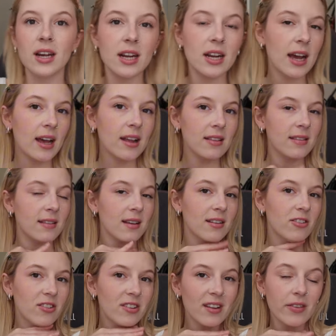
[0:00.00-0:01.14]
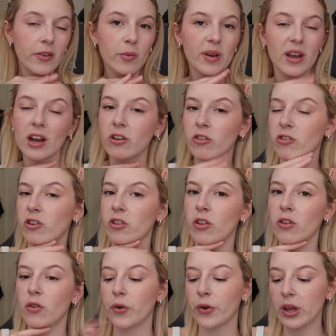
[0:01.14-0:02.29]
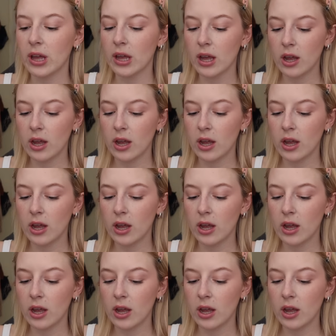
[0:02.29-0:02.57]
and it adds just a little bit extra to the look